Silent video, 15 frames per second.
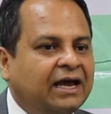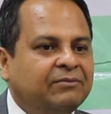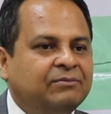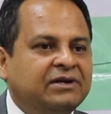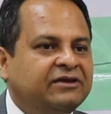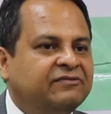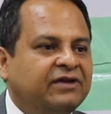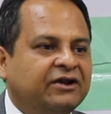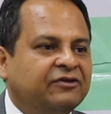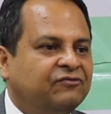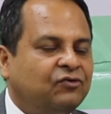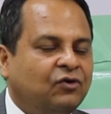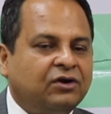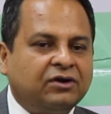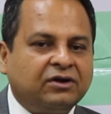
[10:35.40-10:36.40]
I believe that
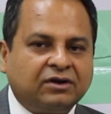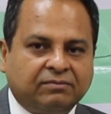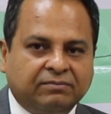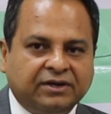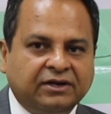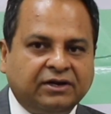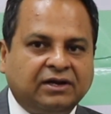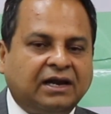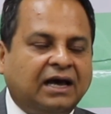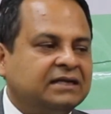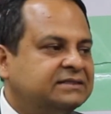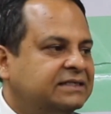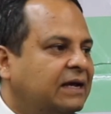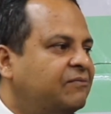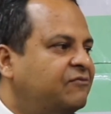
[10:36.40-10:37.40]
if you are in a
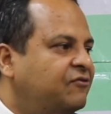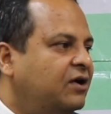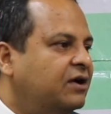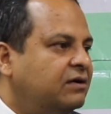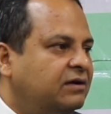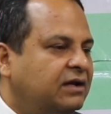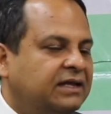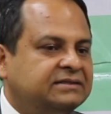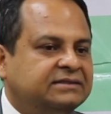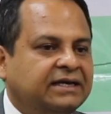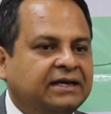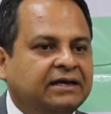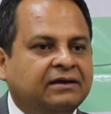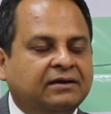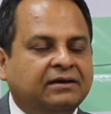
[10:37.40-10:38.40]
large cap fund, let's
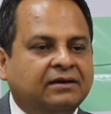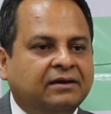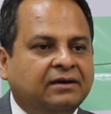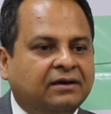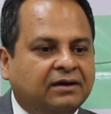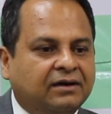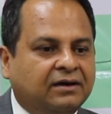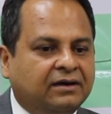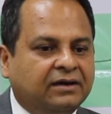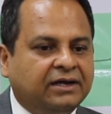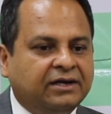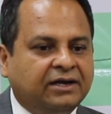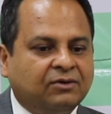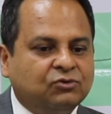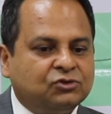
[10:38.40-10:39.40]
say
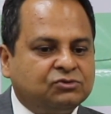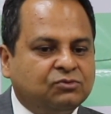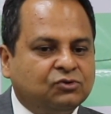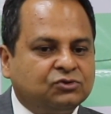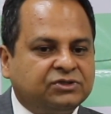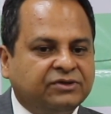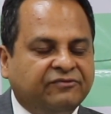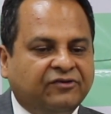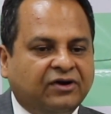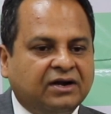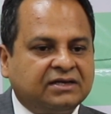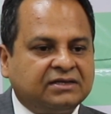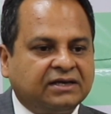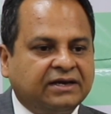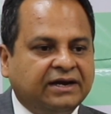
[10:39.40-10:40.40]
Indiabulls blue chip
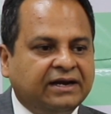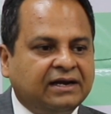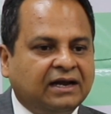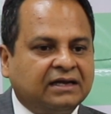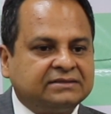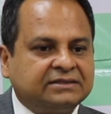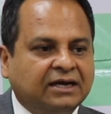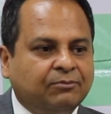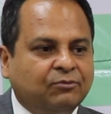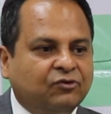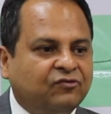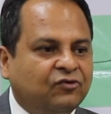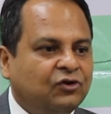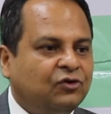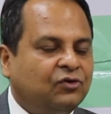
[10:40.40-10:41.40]
fund is a great large cap
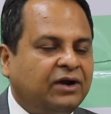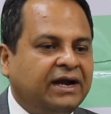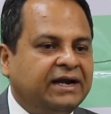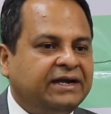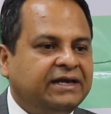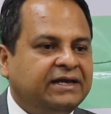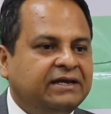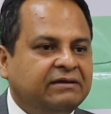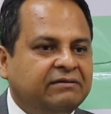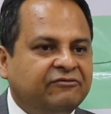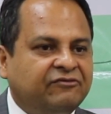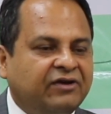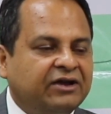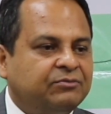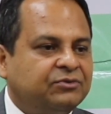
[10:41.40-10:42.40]
portfolio,
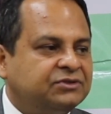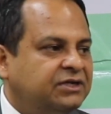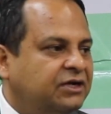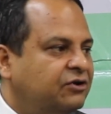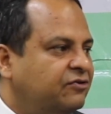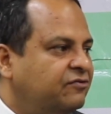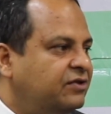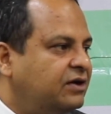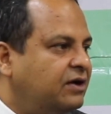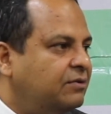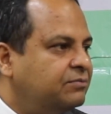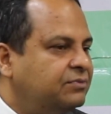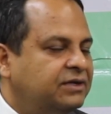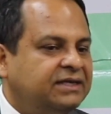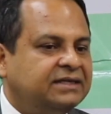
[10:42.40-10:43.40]
95% of the
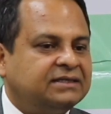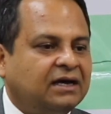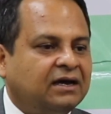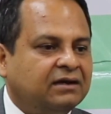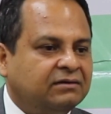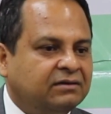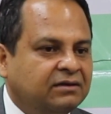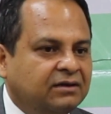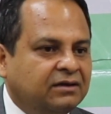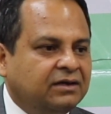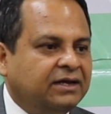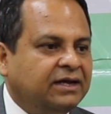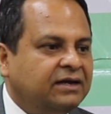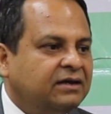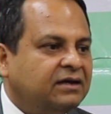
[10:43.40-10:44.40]
companies are
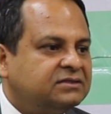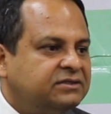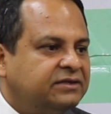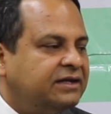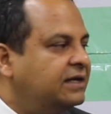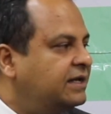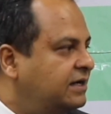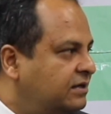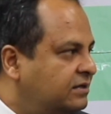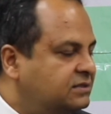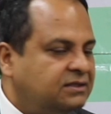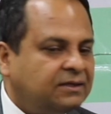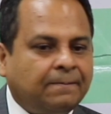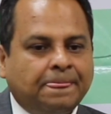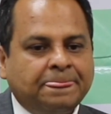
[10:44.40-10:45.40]
industry leaders.